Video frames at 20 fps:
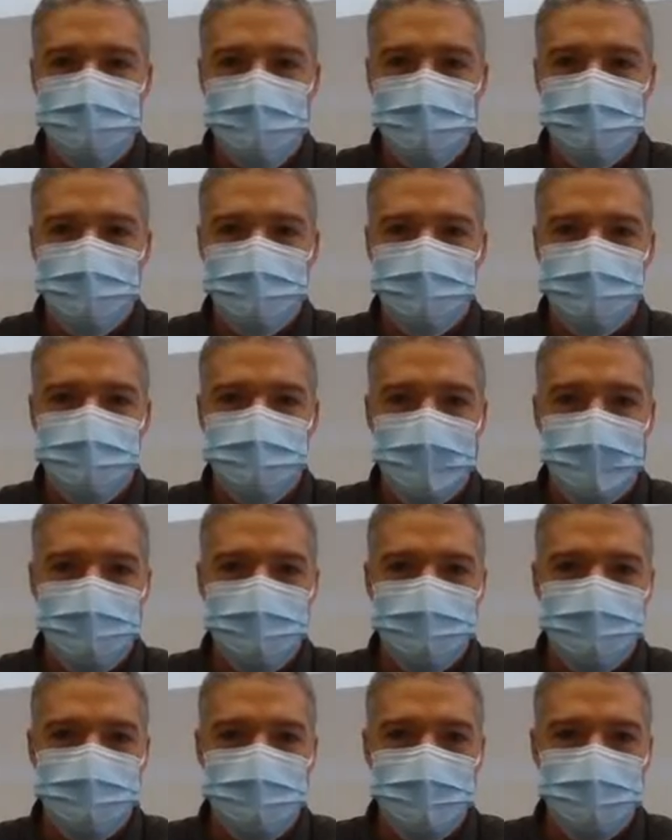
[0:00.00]
top of J,
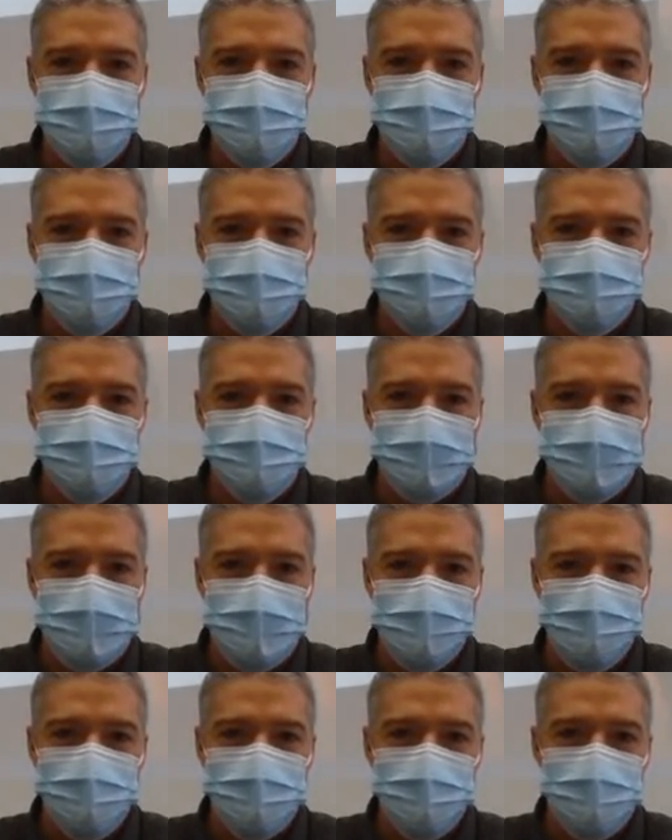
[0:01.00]
there's nothing that's really
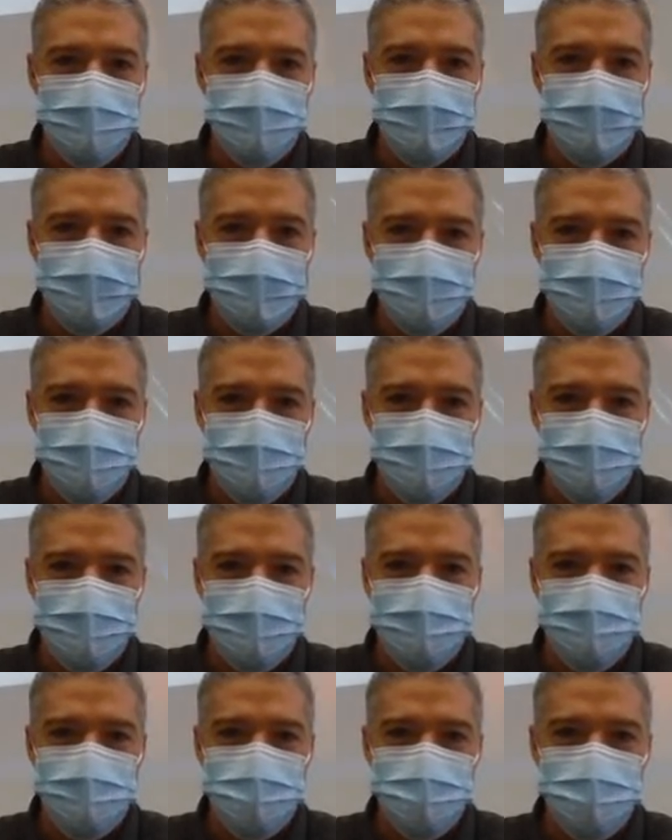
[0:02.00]
even with that. There are
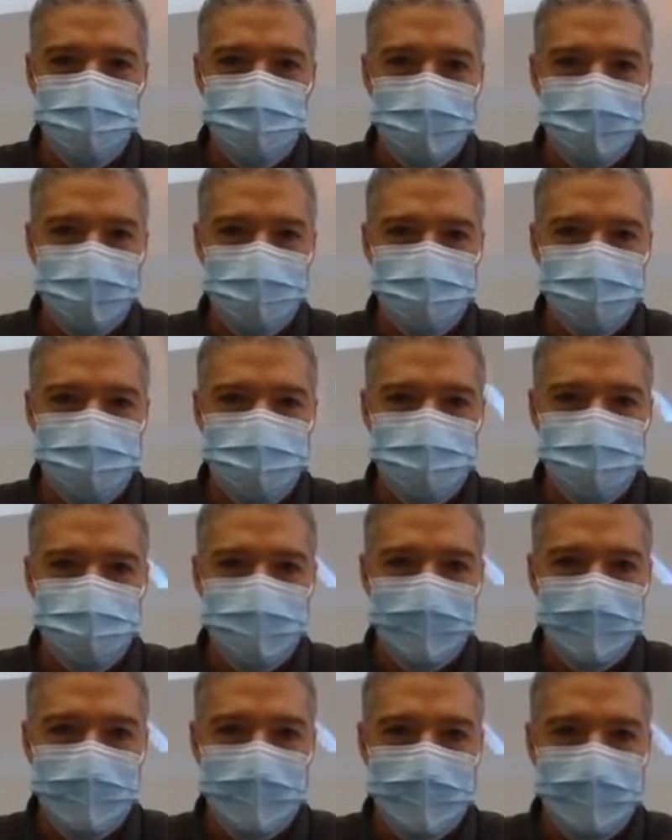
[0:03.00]
these two things,
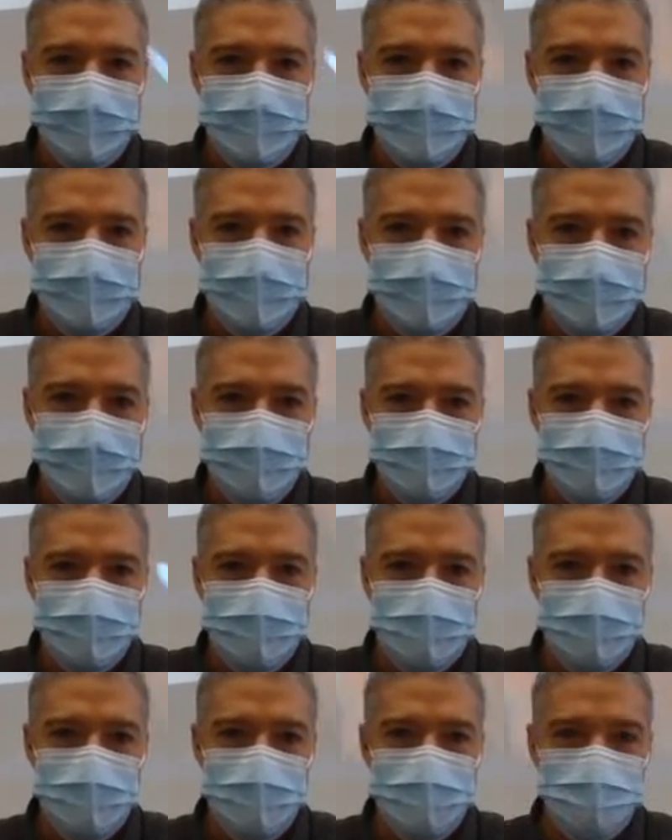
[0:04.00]
E and A,
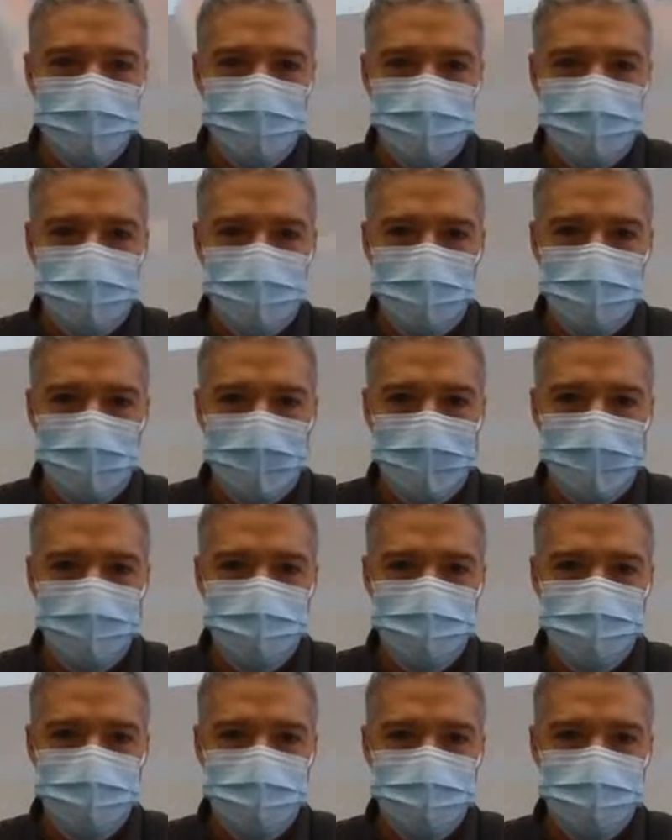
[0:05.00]
that go through it.